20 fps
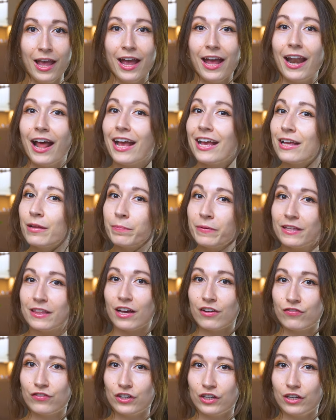And I can be
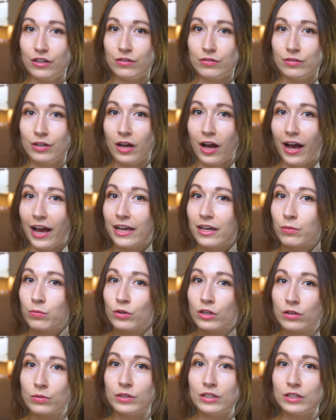that for you. I can work